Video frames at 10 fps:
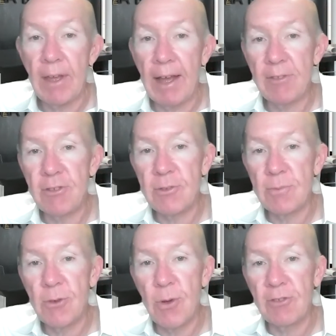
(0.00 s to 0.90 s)
answer
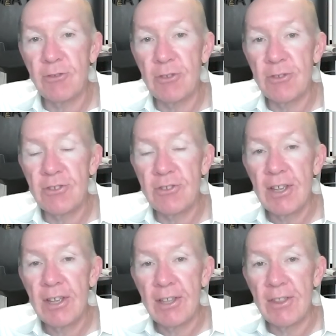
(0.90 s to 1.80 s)
some questions
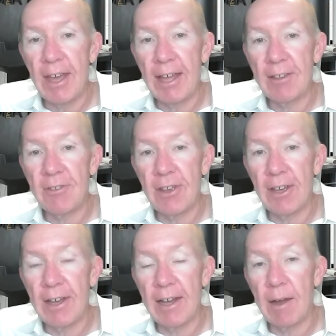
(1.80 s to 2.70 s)
that
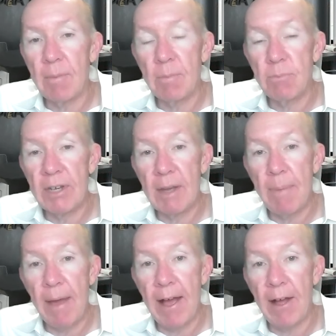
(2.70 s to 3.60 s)
uh, bring
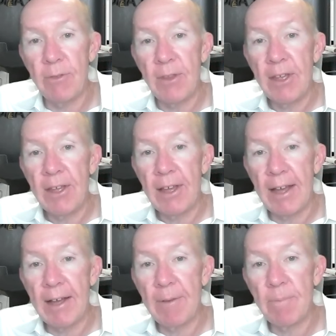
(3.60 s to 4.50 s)
about
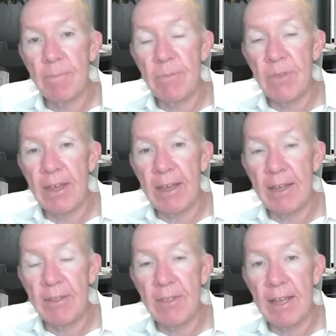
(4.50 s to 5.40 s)
uh,
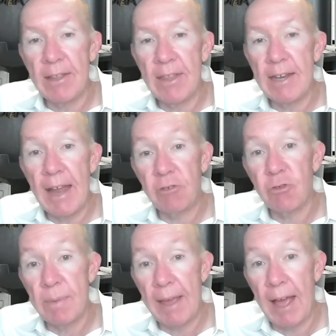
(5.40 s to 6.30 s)
their their their
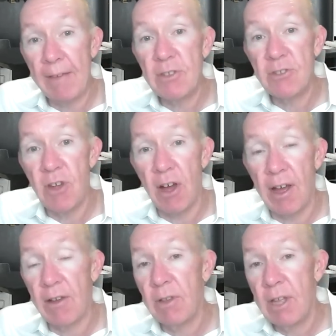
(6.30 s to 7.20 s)
natural behavior
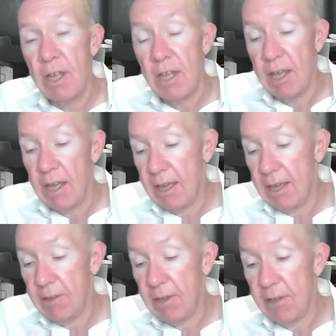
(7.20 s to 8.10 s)
style,
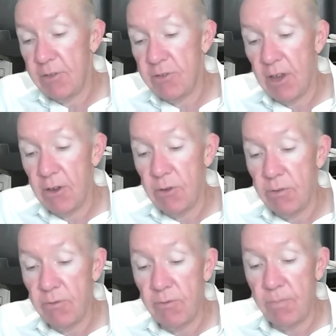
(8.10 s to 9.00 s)
and and
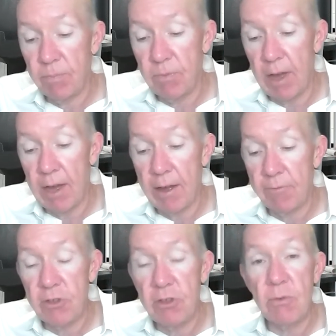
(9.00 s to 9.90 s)
so uh,
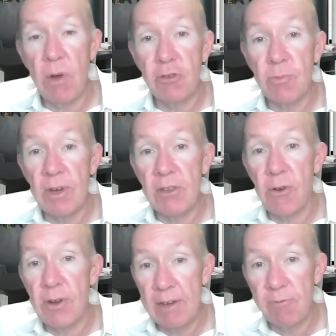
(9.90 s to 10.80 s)
for you, Rosemary,
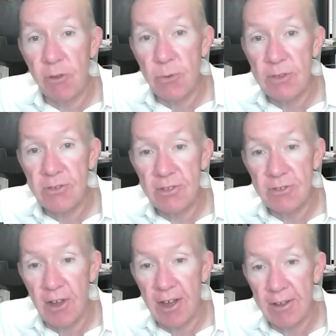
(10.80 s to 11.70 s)
you're an influencer
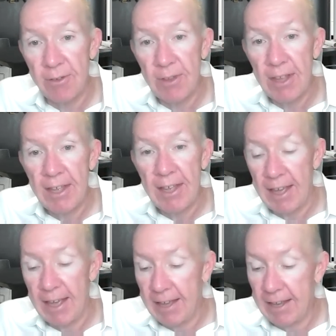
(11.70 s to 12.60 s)
style,
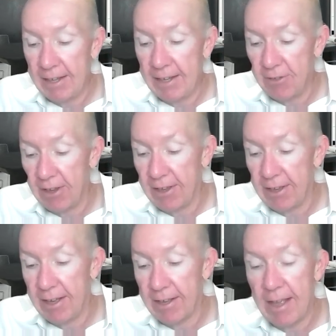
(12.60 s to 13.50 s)
and
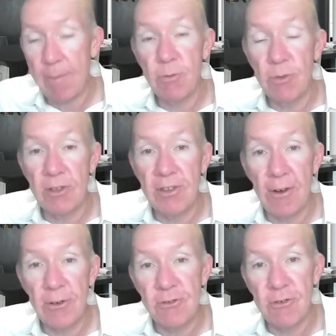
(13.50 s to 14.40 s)
uh, comes with the
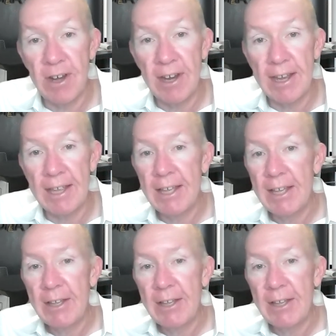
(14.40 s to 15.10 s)
territory